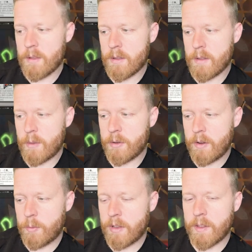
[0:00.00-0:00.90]
I
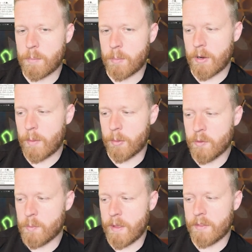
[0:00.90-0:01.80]
wish I had, like, a burn
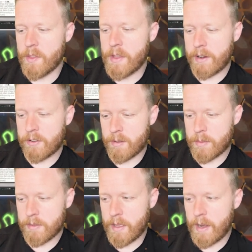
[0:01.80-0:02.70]
spell in the deck or something
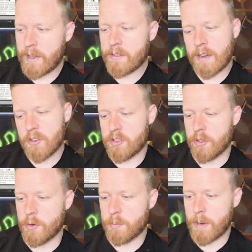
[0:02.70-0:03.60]
like that. I guess getting
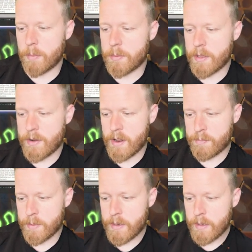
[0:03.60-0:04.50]
Shieldred's probably good enough,
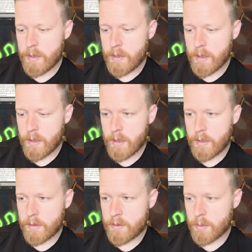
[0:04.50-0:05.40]
but
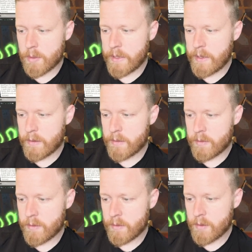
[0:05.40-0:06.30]
let's go land.